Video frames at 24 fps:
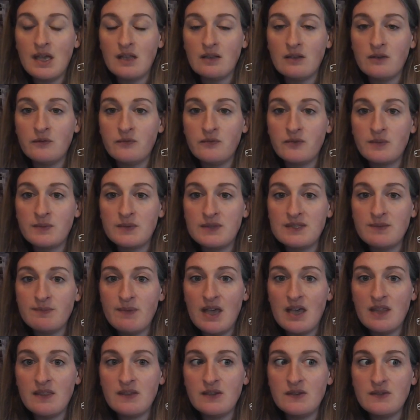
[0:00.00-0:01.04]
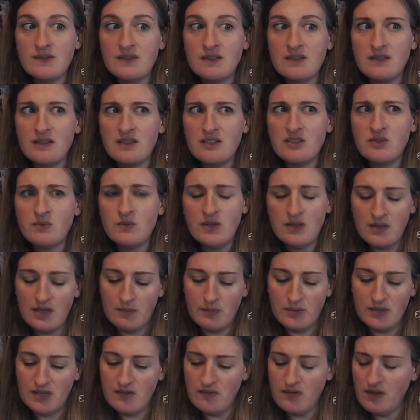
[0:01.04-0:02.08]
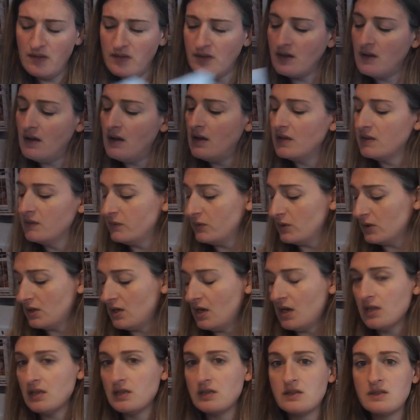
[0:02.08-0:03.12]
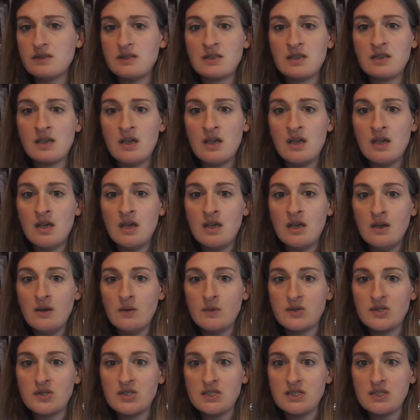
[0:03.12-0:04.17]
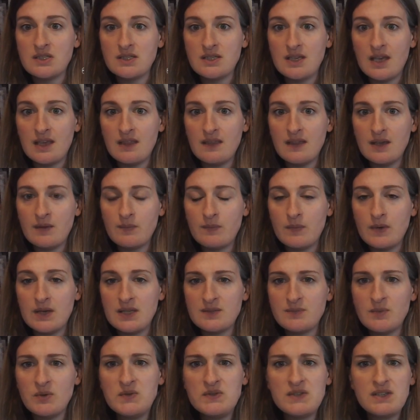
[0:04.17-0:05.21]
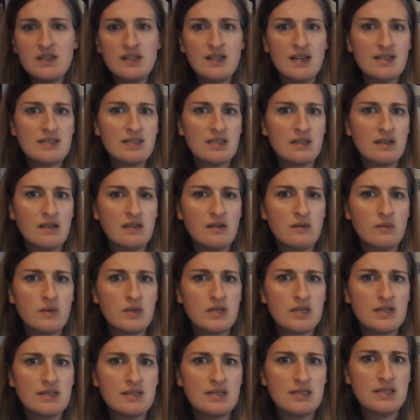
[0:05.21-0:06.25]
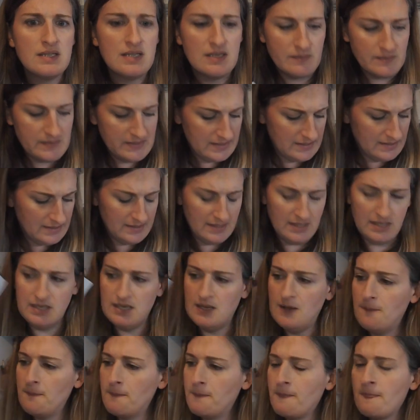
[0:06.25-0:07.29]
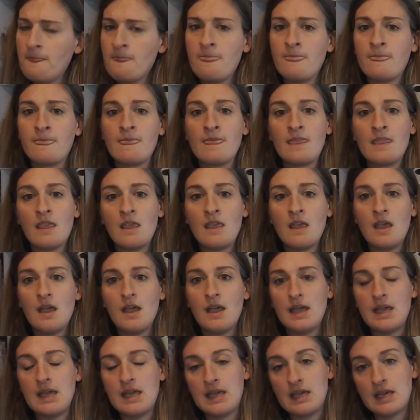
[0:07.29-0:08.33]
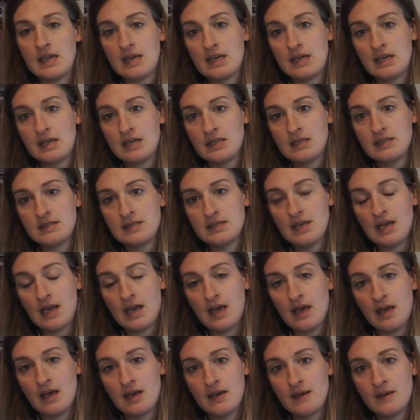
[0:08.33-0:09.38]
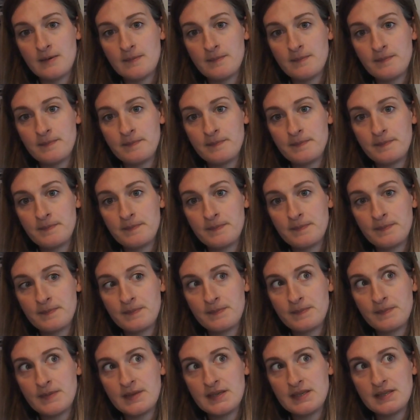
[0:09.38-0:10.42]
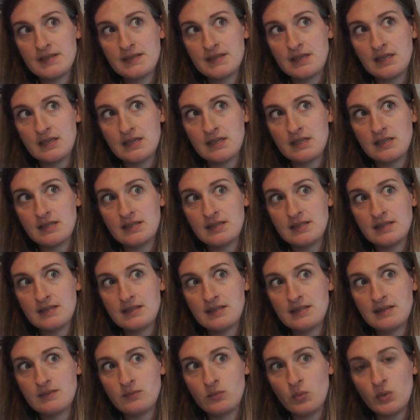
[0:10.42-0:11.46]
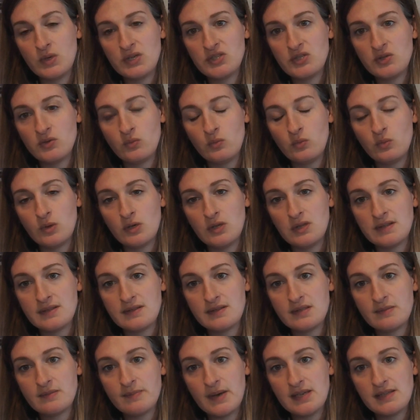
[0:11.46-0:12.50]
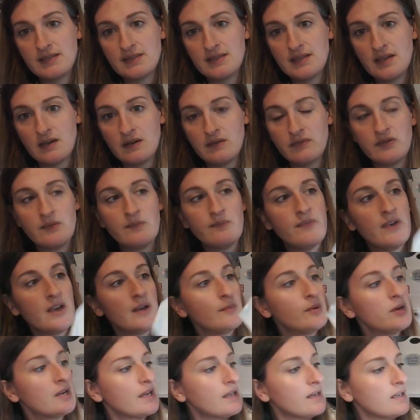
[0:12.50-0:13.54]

Hello from Liz Mathews. It's stitched with, I believe, all the called for colors, which is, I think it's mostly Classic Colorworks and DMC. And this is Winter Woolens by Seraphim Fabric.